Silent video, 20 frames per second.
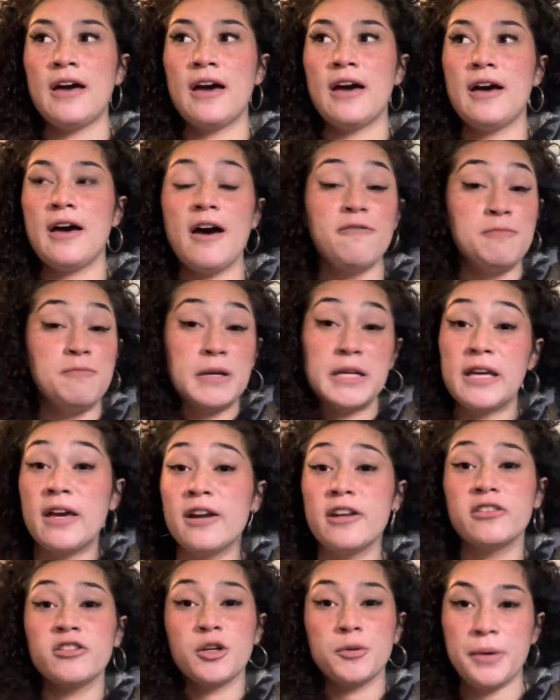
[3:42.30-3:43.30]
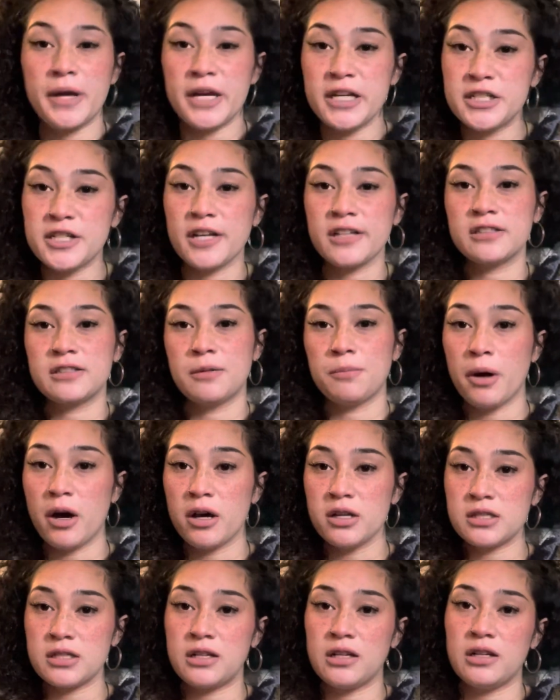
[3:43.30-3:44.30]
have been getting their paychecks
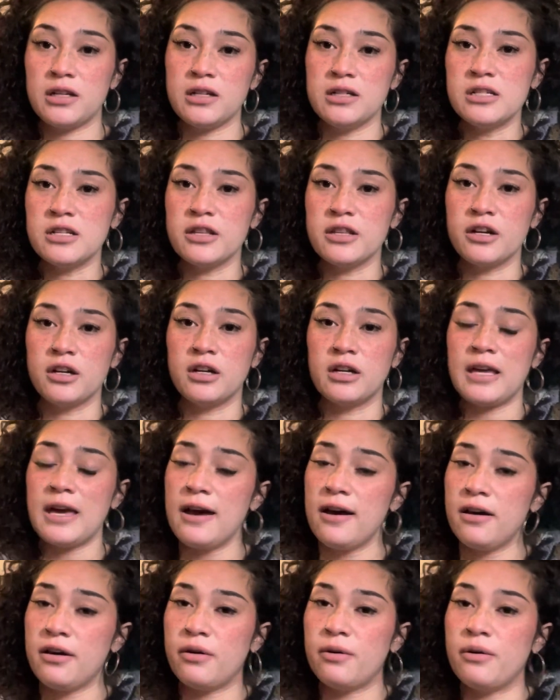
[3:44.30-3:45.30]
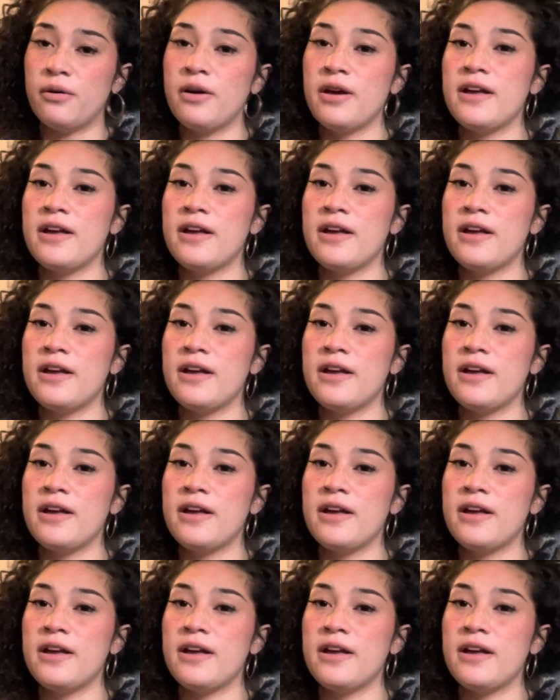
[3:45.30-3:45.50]
deposited into their account,